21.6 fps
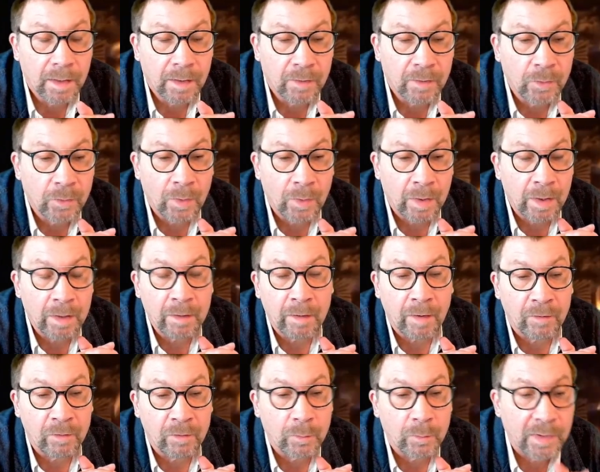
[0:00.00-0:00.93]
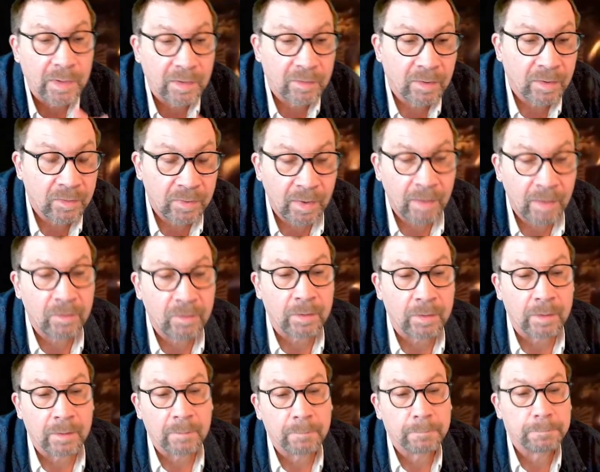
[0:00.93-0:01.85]
so that it doesn't reach the
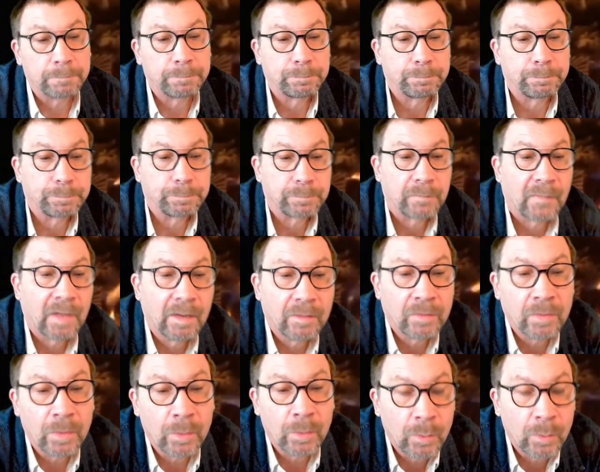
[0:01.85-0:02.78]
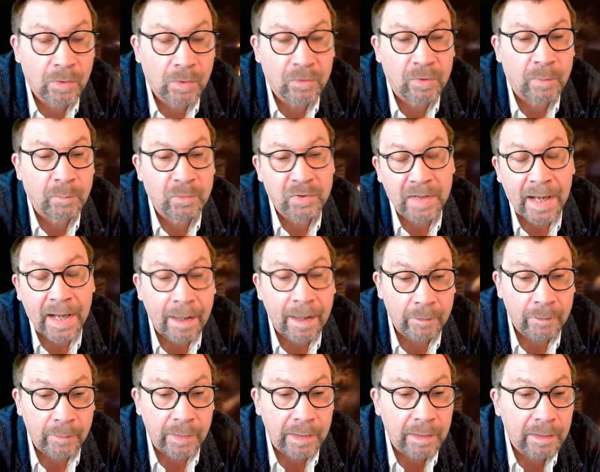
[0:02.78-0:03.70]
sensor. So some
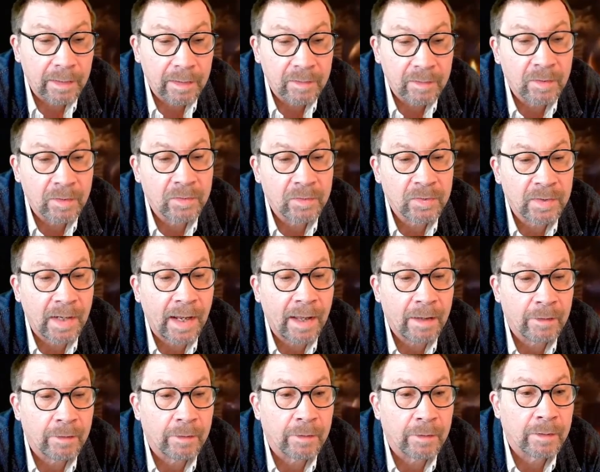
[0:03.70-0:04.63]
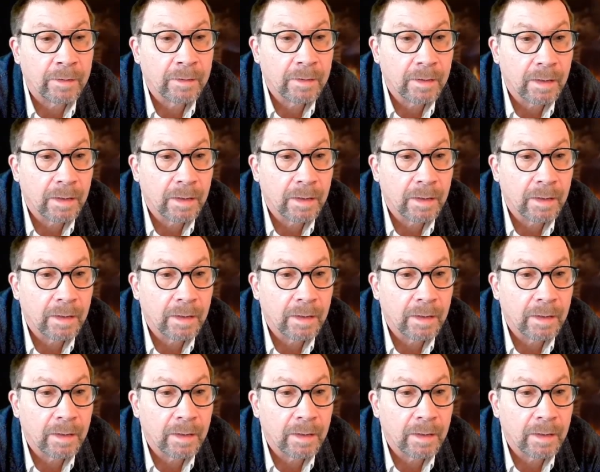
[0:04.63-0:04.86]
scattering. It's a scatter,